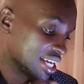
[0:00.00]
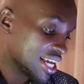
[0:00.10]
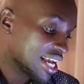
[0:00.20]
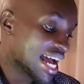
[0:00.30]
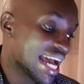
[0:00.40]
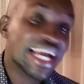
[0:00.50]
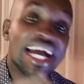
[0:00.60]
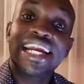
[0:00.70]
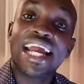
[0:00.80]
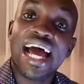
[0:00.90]
I
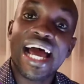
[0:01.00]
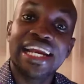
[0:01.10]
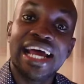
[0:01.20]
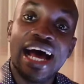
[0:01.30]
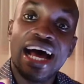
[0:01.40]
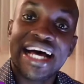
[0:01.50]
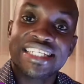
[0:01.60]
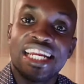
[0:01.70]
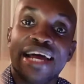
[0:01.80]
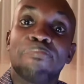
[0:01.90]
can add her as
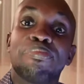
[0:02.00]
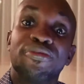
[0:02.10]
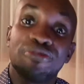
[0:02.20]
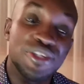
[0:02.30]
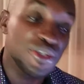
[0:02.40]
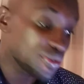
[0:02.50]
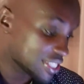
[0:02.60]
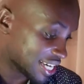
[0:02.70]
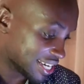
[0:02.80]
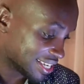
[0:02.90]
an approved
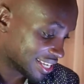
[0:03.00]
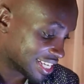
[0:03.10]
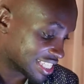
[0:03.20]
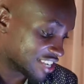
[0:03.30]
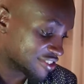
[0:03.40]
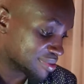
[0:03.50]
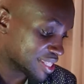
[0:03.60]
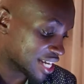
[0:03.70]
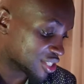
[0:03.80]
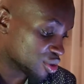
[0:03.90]
user. It gives me
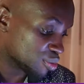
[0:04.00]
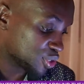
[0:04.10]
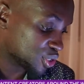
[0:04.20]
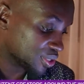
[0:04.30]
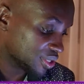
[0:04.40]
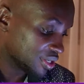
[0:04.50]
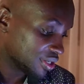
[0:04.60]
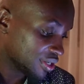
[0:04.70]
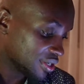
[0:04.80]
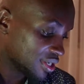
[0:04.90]
that option.
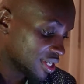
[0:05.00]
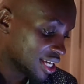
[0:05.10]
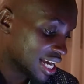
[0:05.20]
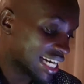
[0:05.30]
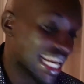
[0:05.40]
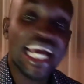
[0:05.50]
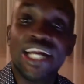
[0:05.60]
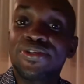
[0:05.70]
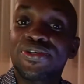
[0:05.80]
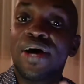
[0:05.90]
And I can
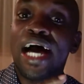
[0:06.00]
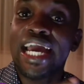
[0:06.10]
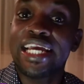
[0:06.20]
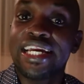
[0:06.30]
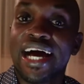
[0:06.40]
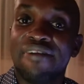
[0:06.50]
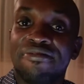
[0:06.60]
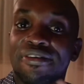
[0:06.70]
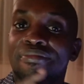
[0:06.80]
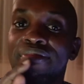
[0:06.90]
also hide her
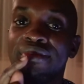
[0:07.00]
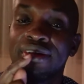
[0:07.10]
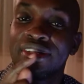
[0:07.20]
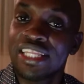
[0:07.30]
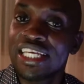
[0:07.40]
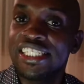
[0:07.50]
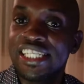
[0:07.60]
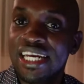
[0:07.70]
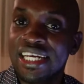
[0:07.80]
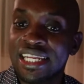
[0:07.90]
from the
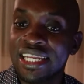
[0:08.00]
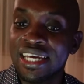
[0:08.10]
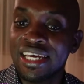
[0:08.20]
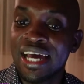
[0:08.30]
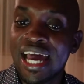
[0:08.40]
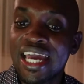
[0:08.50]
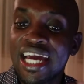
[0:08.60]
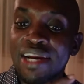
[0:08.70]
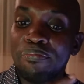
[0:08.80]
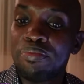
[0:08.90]
channel. I
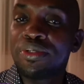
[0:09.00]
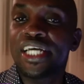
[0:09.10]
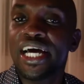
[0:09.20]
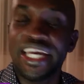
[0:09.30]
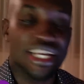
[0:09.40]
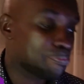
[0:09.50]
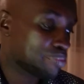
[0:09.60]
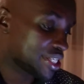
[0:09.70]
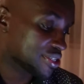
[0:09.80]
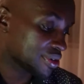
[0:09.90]
can put her in
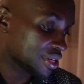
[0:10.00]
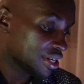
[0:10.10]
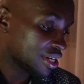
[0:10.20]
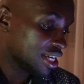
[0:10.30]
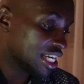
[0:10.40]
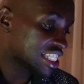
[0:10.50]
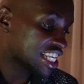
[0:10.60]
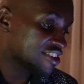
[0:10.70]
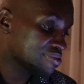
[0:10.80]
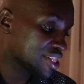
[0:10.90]
prison. It
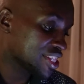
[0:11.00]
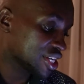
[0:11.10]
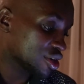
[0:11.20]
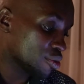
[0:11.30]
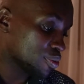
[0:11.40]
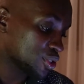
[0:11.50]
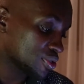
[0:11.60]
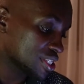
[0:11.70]
gives me 3 options.